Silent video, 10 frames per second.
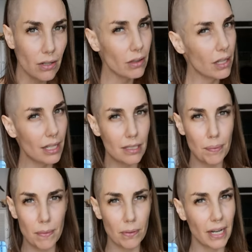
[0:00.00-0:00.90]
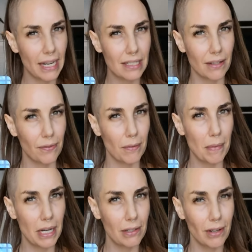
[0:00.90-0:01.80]
I know lots of people are asking for
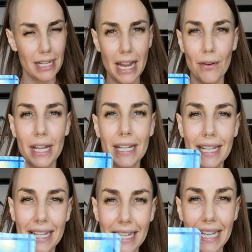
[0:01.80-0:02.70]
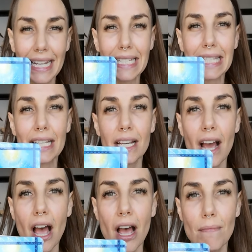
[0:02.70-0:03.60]
money right now, and it is
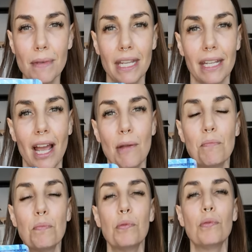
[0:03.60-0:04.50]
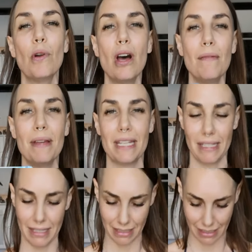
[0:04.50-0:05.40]
coming. I
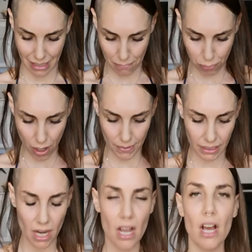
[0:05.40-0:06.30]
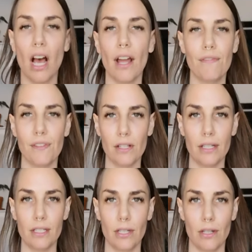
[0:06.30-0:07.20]
promise. I promise. I feel
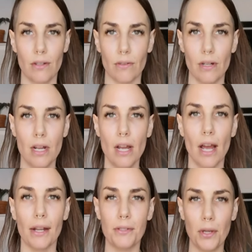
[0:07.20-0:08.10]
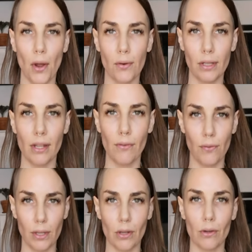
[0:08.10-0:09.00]
it too. I totally
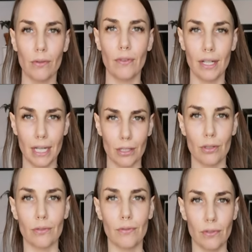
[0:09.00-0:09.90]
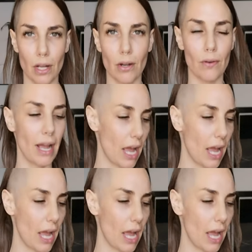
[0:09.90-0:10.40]
feel financial flow